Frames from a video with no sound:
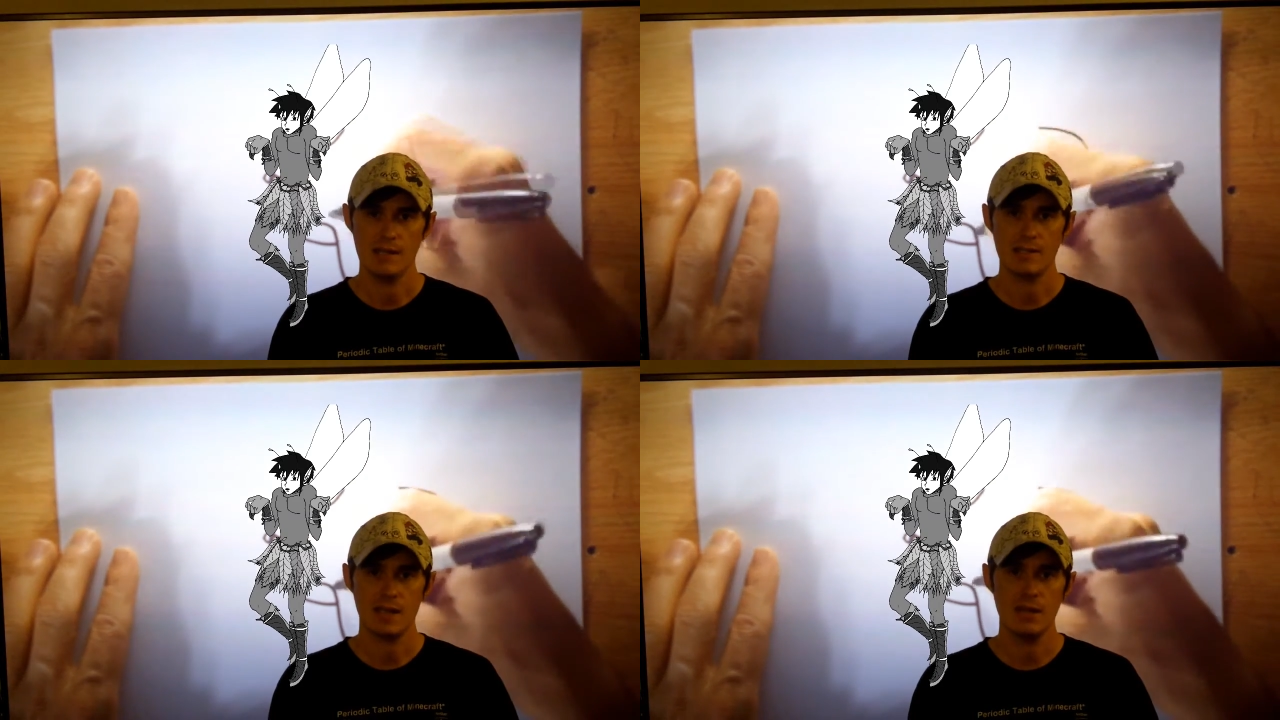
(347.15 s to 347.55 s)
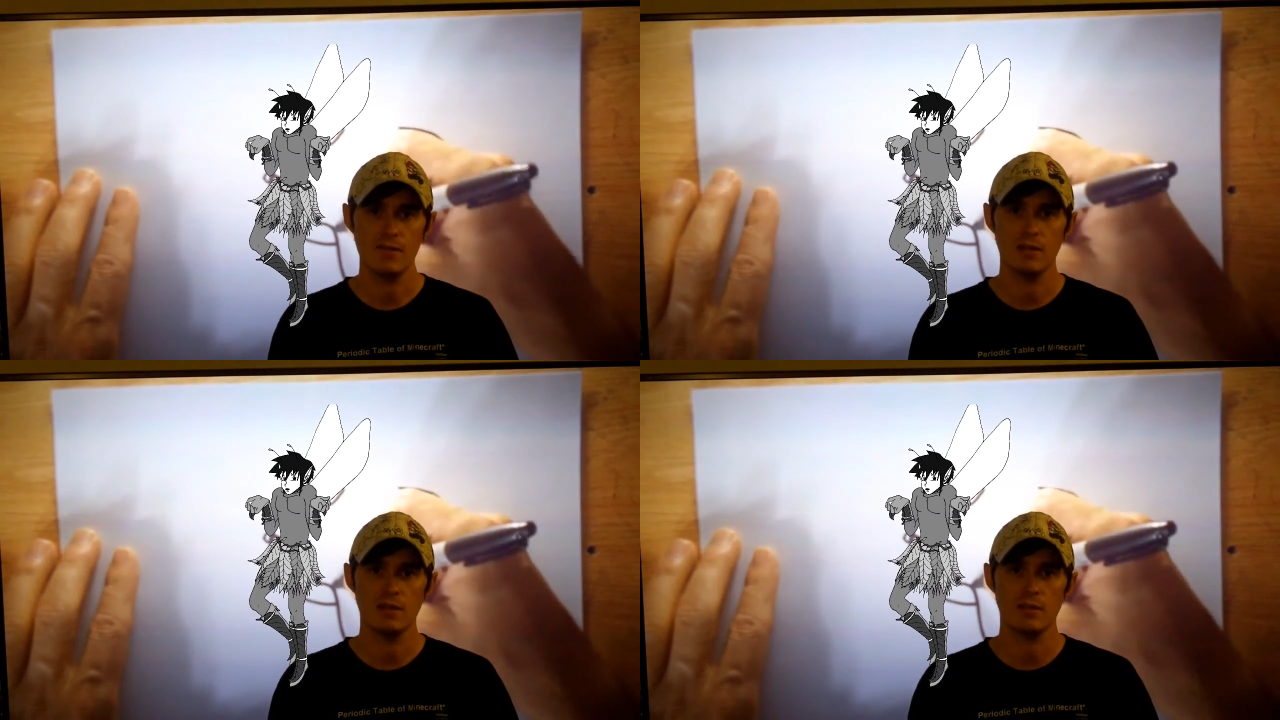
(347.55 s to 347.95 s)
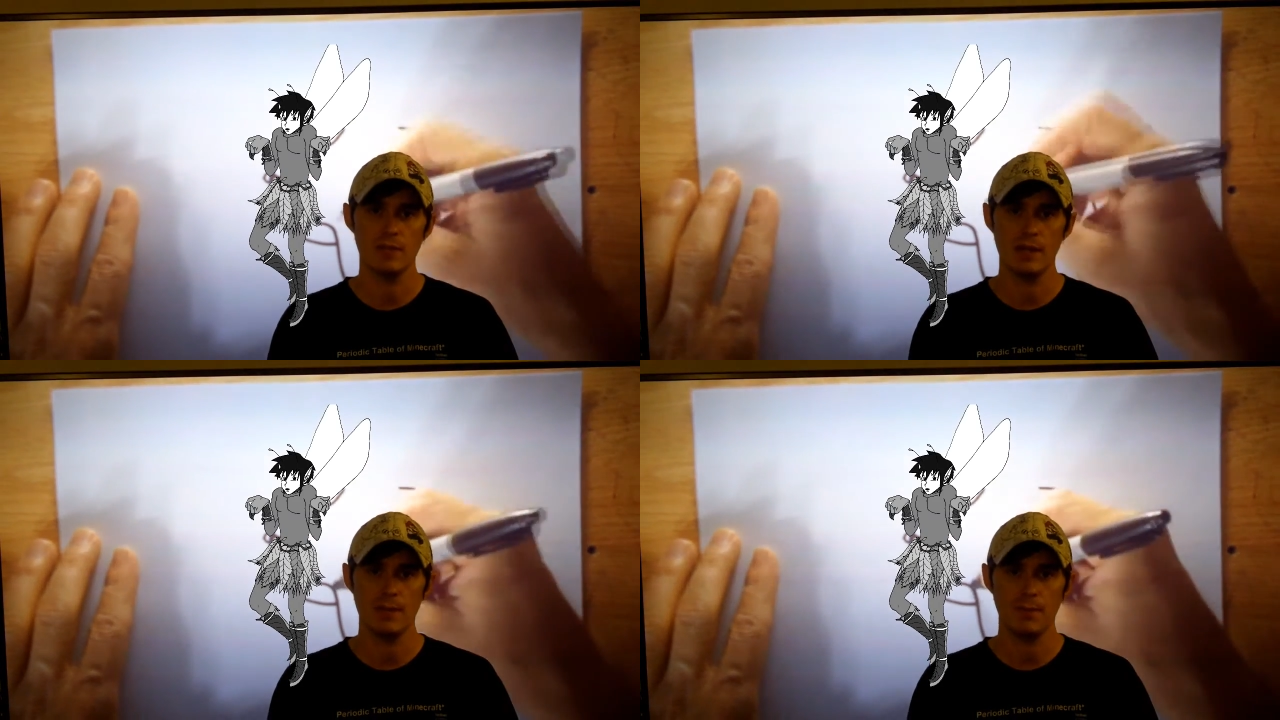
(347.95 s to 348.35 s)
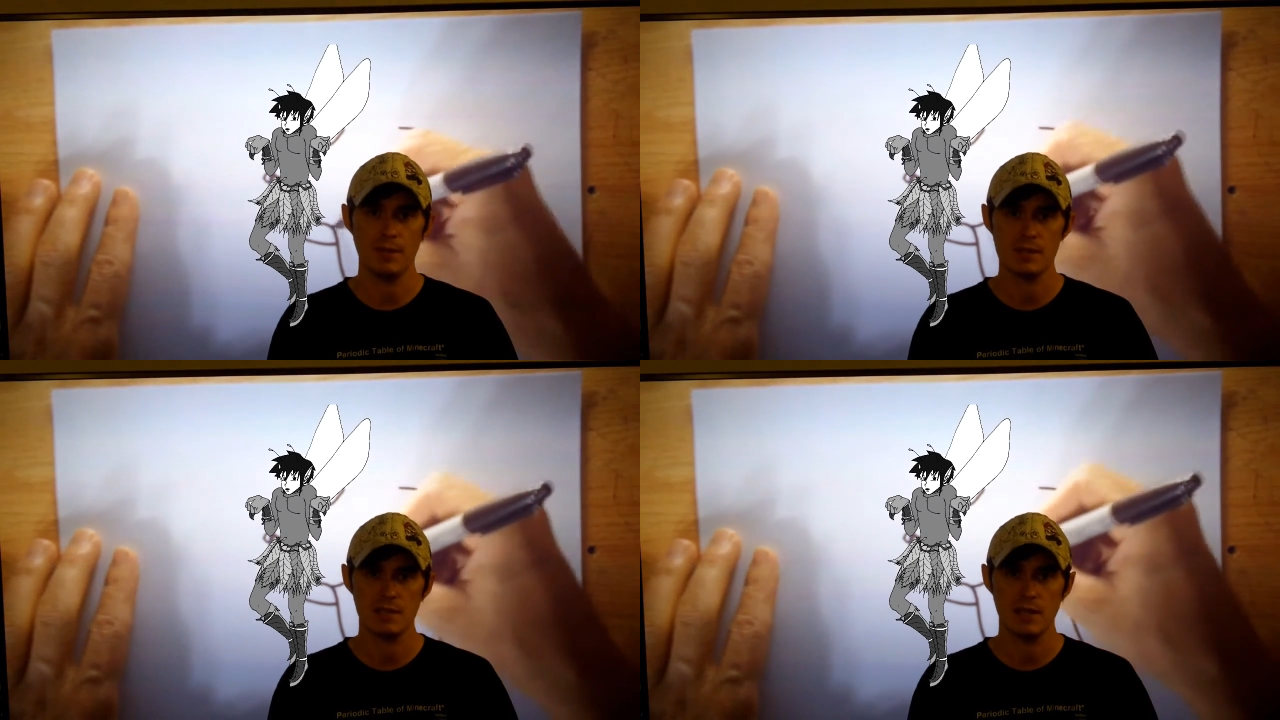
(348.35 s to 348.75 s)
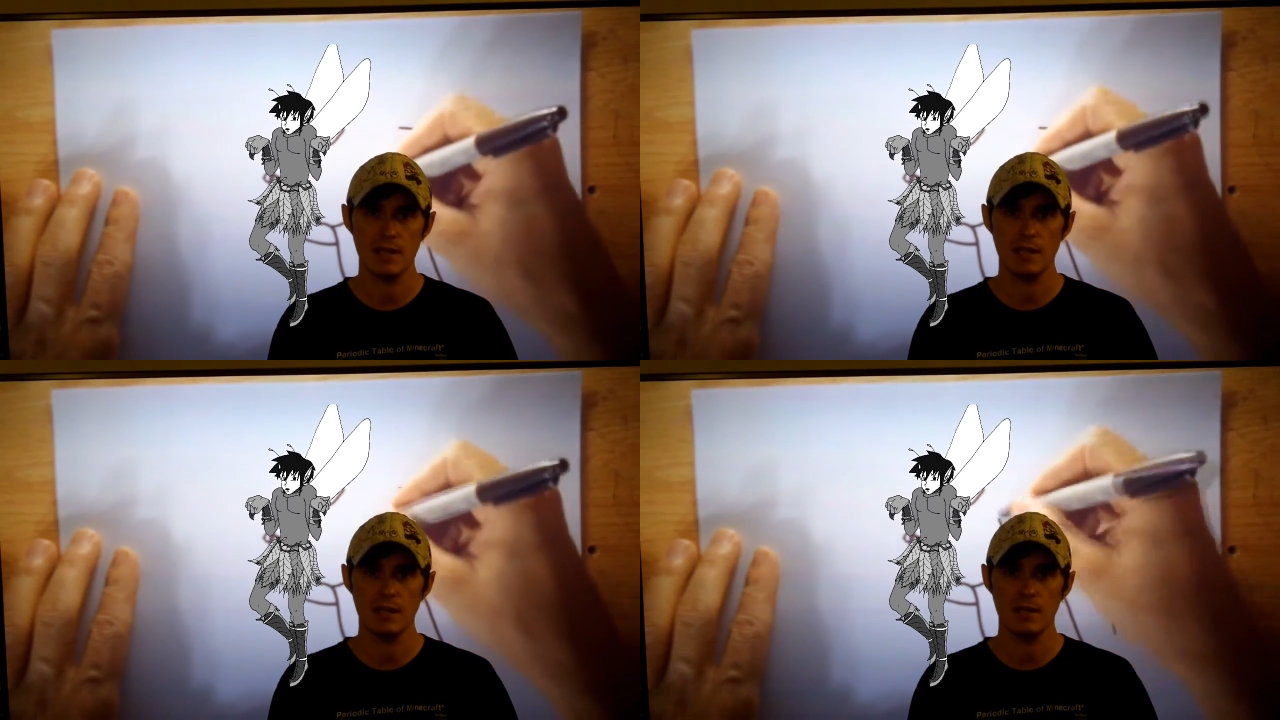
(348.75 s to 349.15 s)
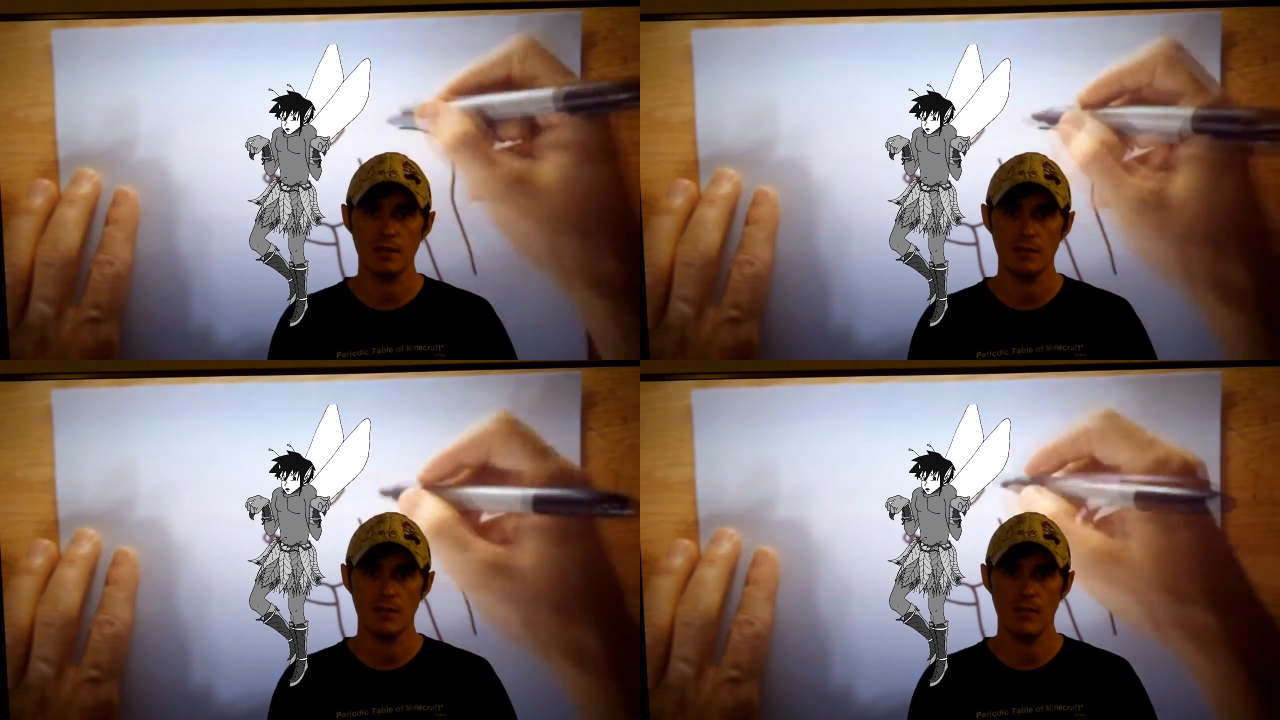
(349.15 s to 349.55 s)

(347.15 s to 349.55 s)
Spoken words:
it's kind of a little bit pixelated.